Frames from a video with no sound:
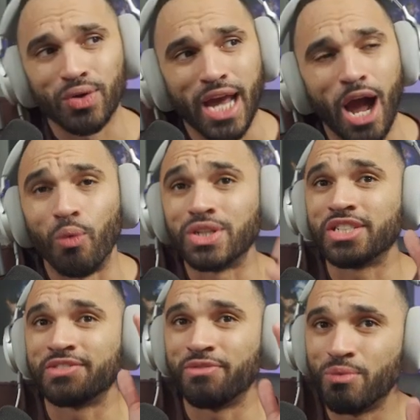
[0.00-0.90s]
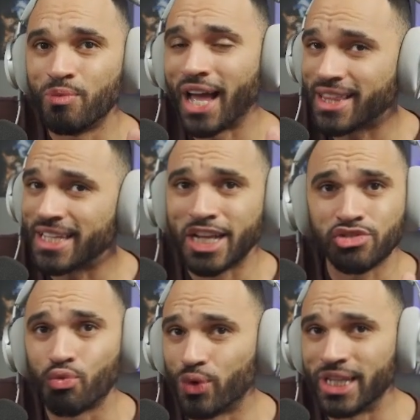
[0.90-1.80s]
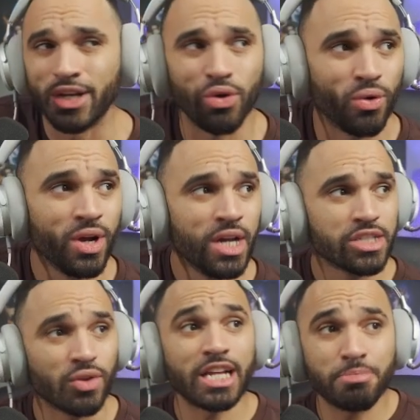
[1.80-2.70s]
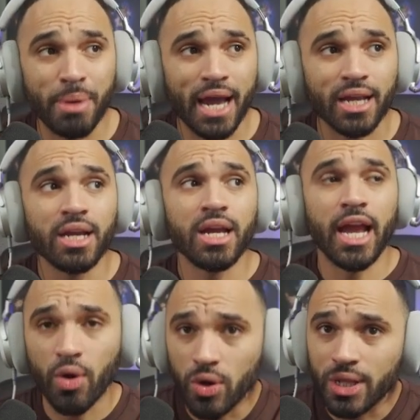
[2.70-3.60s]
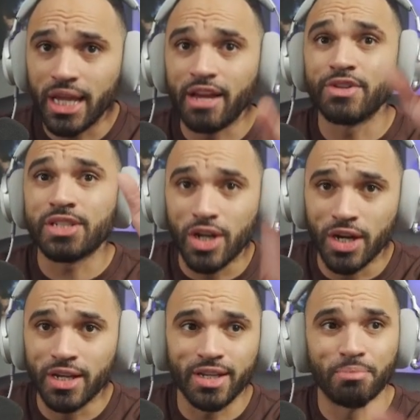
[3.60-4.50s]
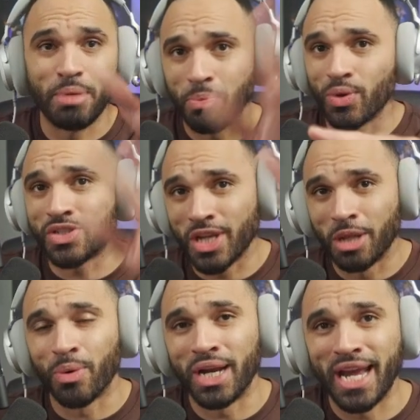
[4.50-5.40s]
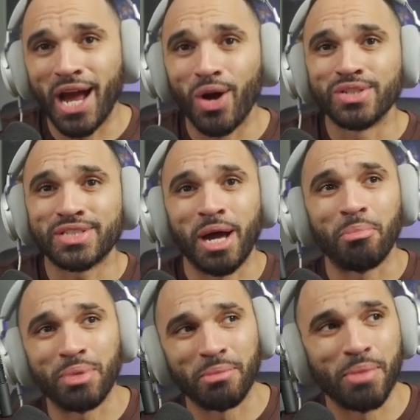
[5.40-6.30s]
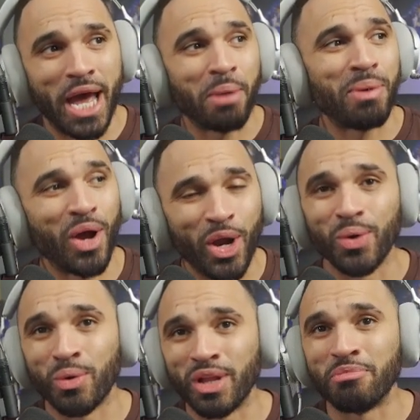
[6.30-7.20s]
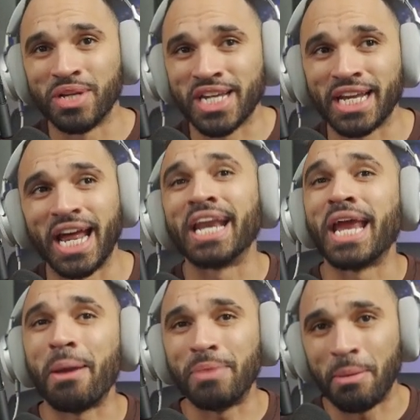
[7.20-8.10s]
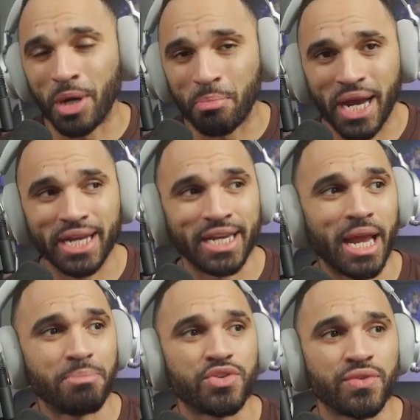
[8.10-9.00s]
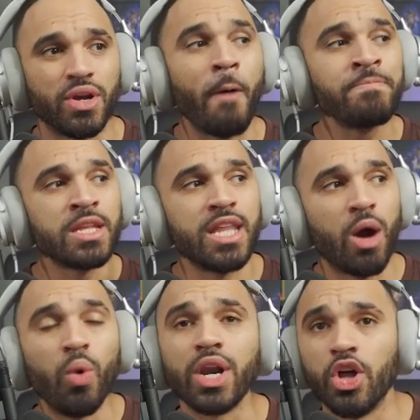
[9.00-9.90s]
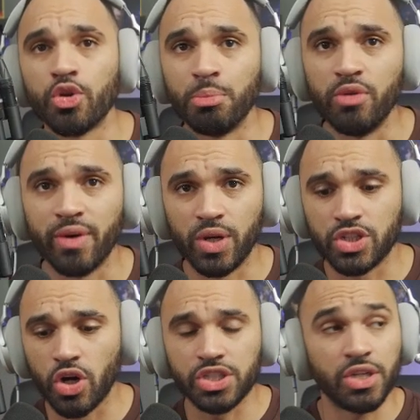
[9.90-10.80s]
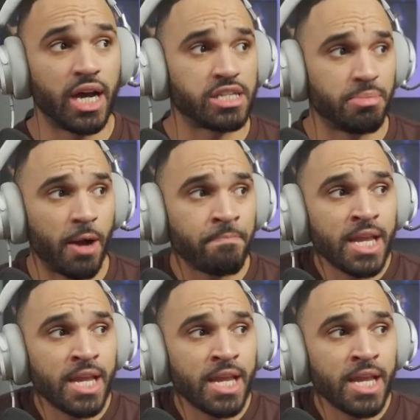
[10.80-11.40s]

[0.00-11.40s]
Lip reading: now, which is, I think that's really cool. So that's back. Aerial Glaive is good. People can celebrate now and stop being mad about Aerial Glaive being taken out of the game. They put it back in the game just for y'all. Now, one other move I want to talk to you guys about